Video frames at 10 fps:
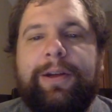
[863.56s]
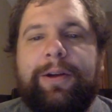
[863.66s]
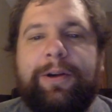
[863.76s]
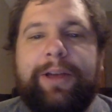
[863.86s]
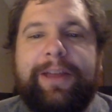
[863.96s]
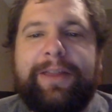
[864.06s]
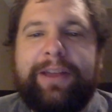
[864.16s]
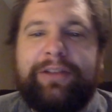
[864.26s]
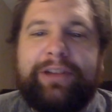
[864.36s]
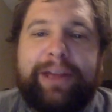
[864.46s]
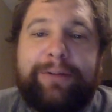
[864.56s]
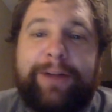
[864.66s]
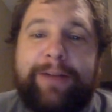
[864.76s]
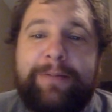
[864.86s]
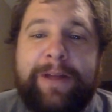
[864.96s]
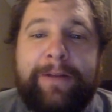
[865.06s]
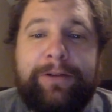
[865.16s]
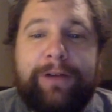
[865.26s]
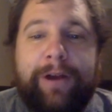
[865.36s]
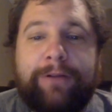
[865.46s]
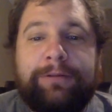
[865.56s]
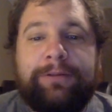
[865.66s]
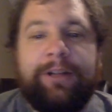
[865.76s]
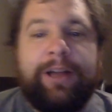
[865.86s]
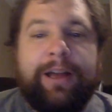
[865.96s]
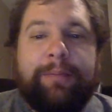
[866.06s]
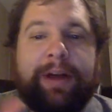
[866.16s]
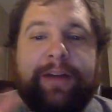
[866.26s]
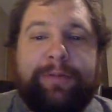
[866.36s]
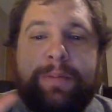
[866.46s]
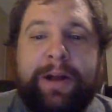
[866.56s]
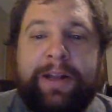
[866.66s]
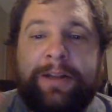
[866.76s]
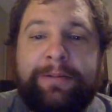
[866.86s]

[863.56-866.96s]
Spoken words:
Okay, thanks again for having me on the show. Bye, everybody.